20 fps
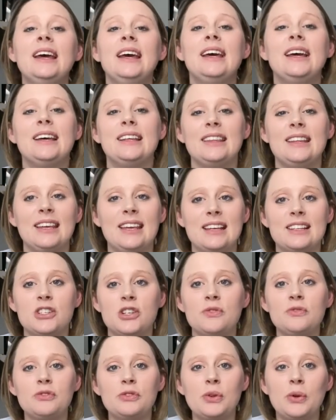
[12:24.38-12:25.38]
the
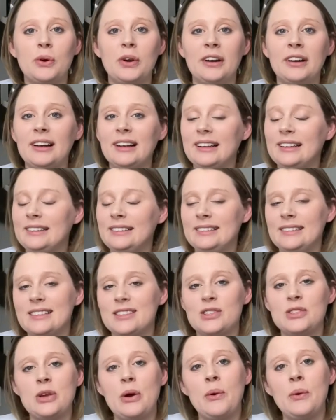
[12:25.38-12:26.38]
kitchen floor and
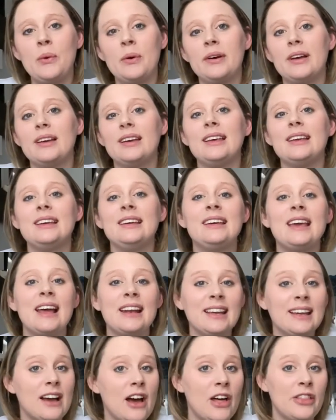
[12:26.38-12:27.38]
so
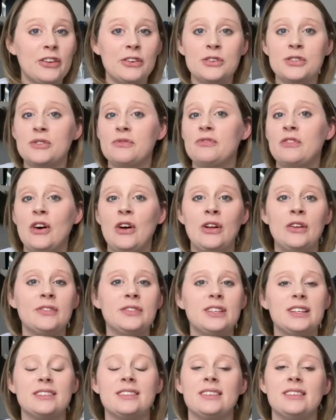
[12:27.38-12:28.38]
getting others involved
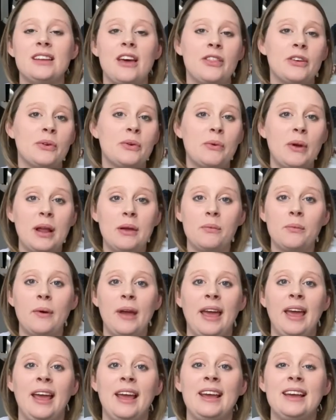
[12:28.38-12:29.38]
is another great
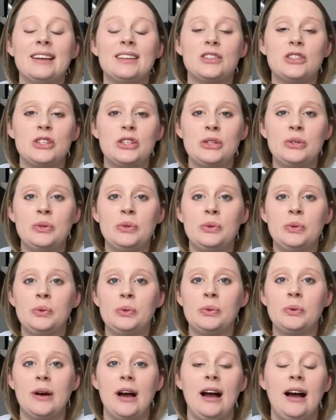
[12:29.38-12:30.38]
way
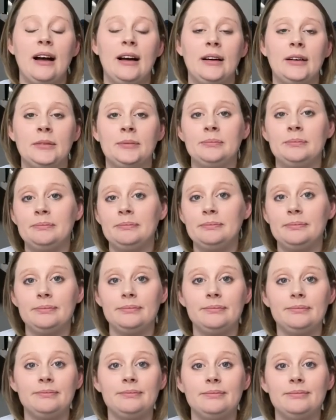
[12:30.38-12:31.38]
to um,
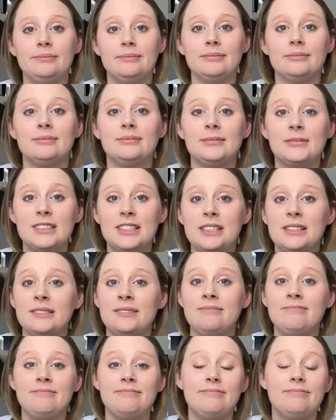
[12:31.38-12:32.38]

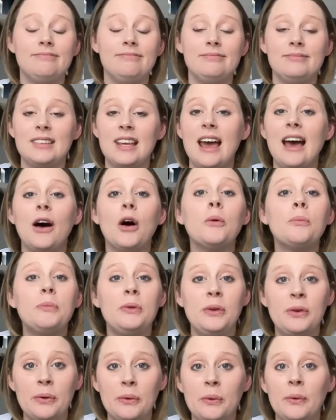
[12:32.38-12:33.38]
to to help
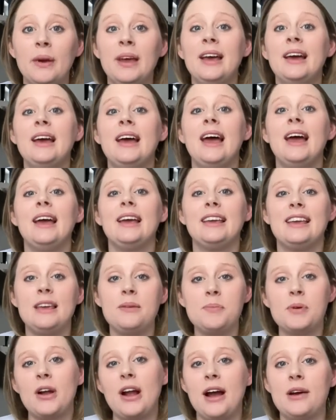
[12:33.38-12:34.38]
you
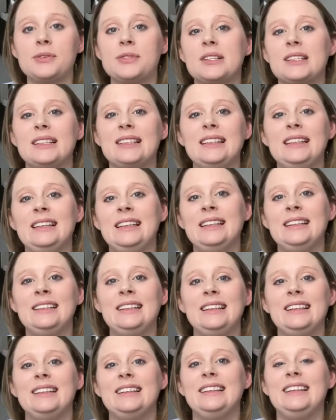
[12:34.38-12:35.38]
keep your house
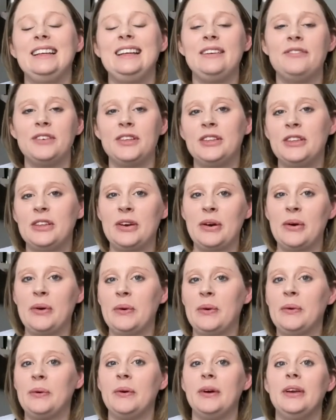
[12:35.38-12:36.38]
clean even
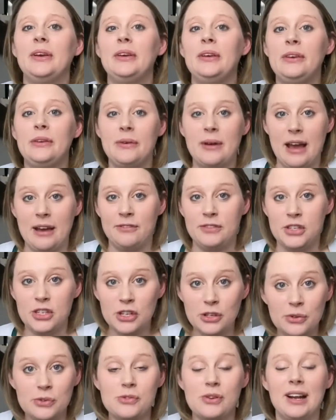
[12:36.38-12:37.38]
though you have
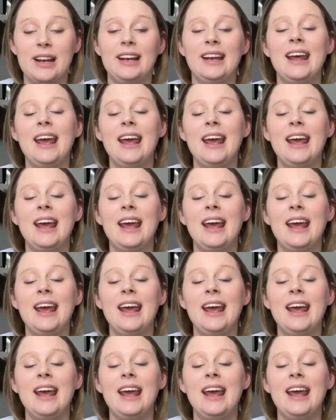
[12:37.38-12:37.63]
children.